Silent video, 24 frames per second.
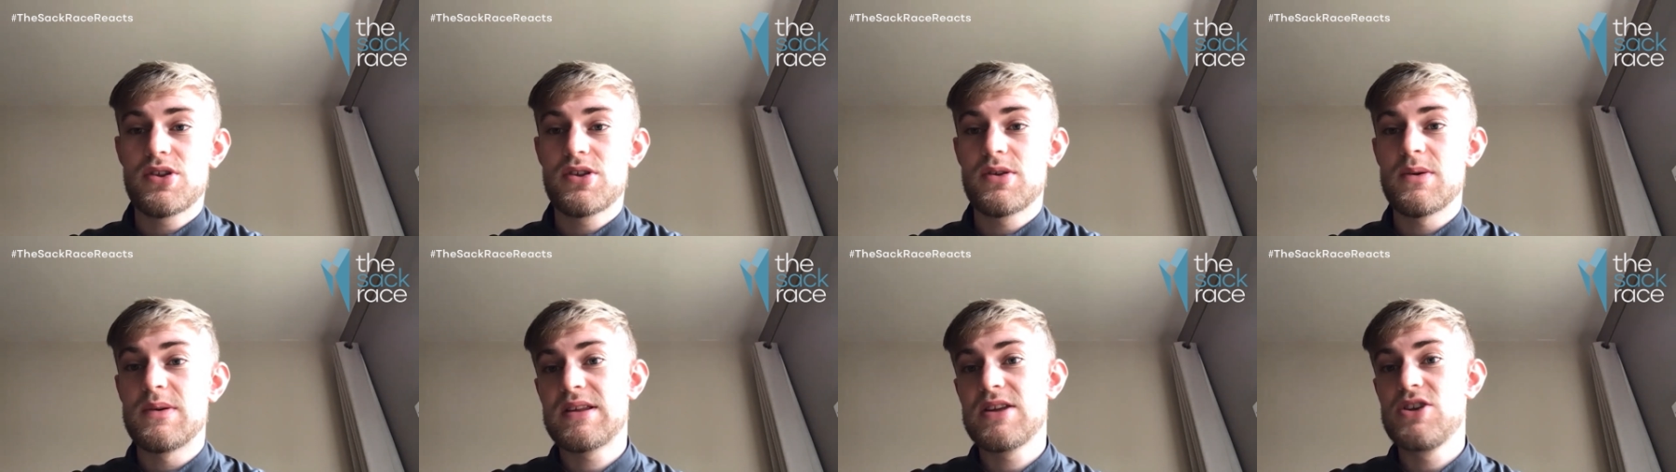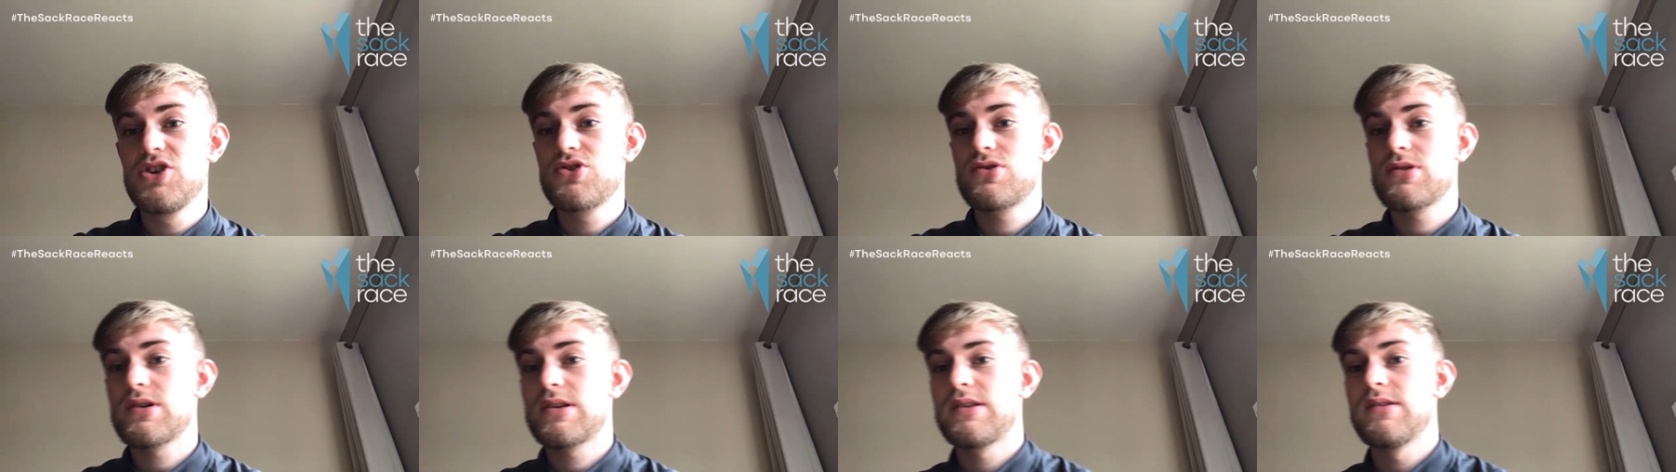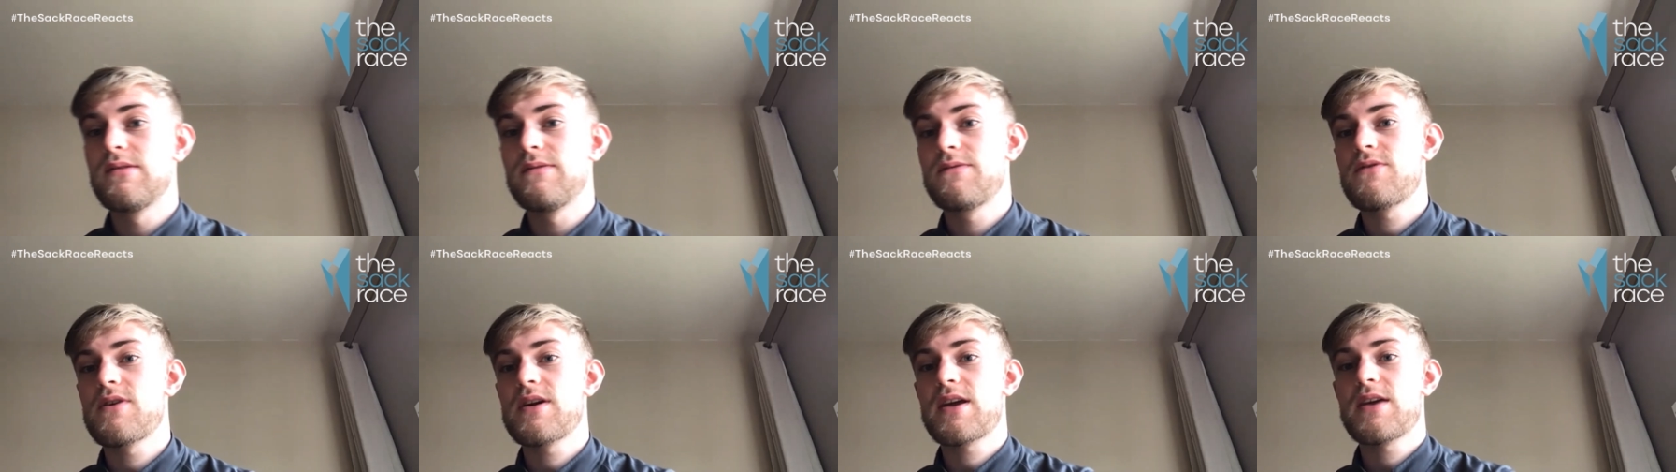So it's
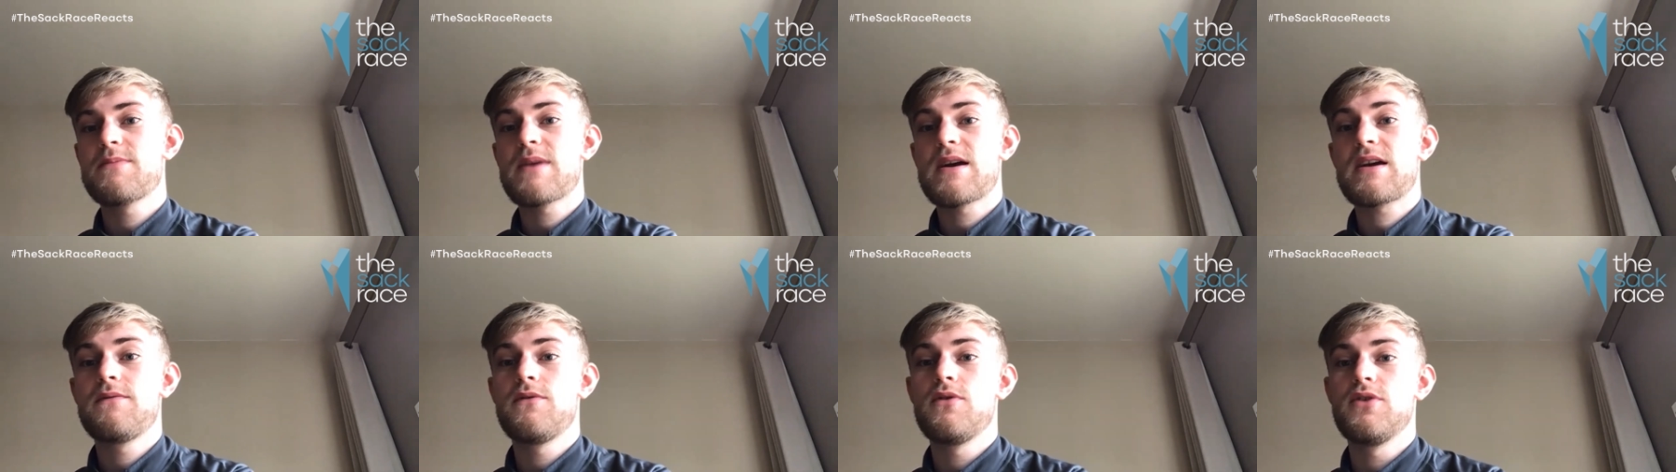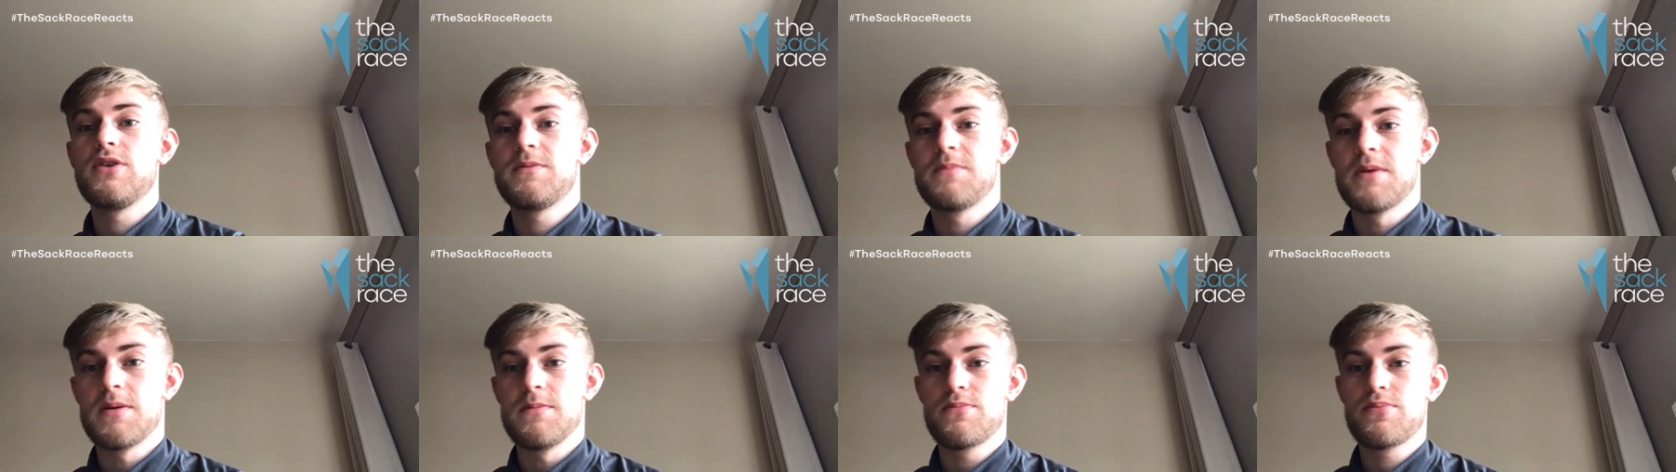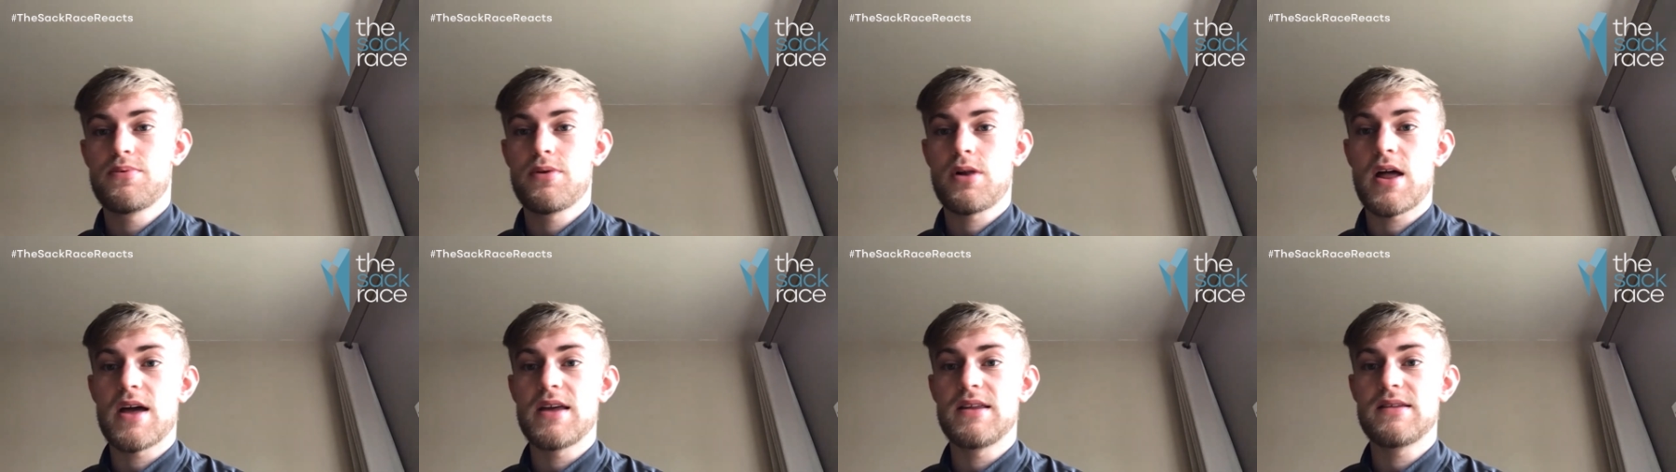interesting that Frankie McAvoy has been
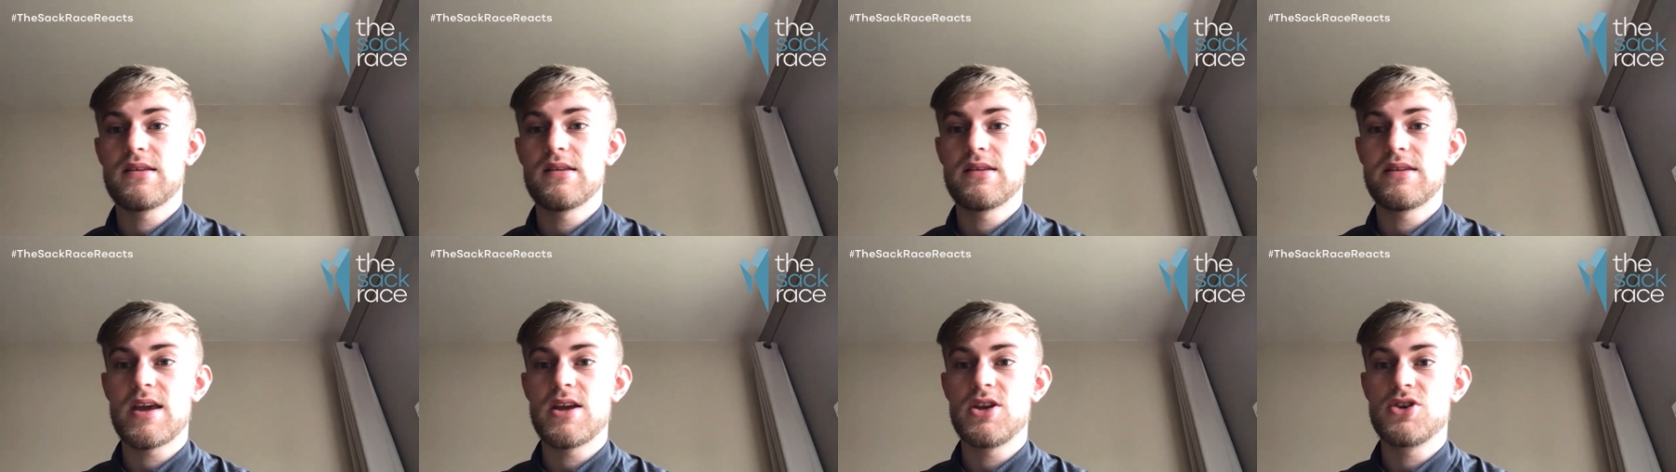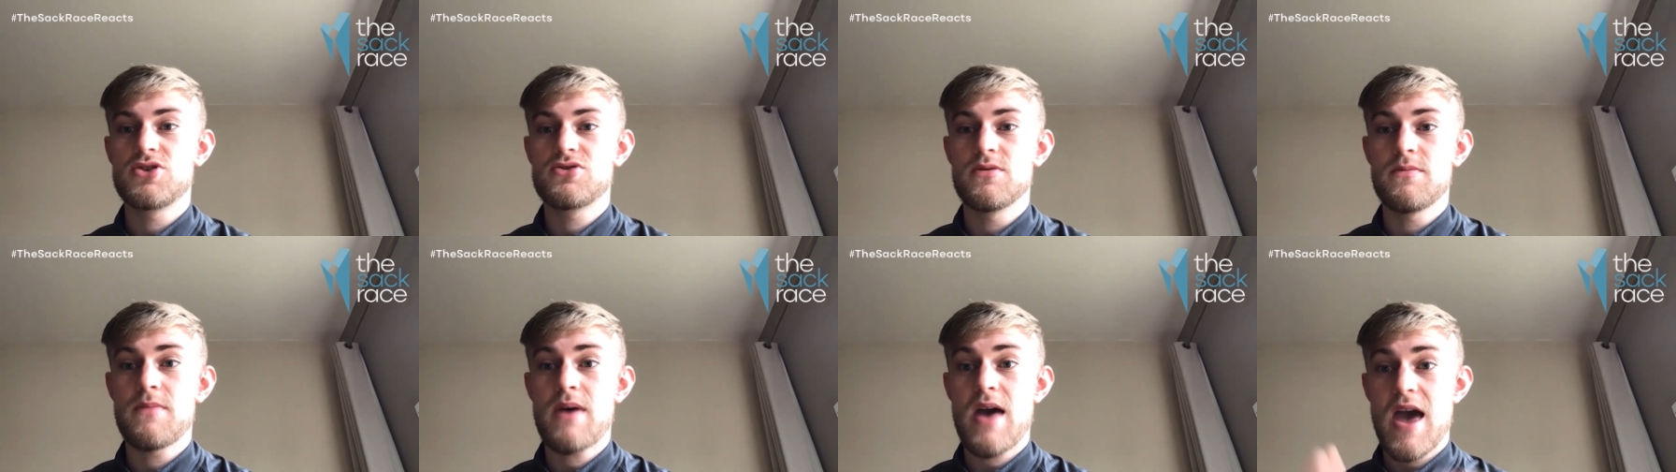placed as the interim